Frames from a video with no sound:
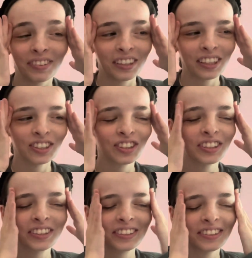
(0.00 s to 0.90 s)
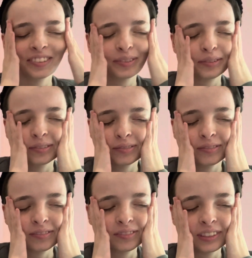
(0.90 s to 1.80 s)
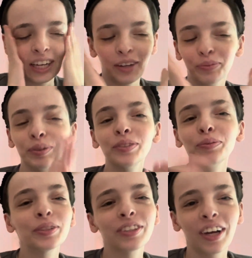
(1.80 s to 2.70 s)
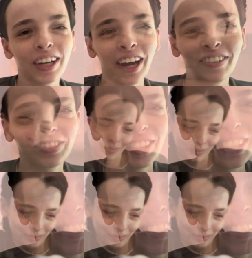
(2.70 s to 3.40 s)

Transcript: It's just, yeah, we'll talk after.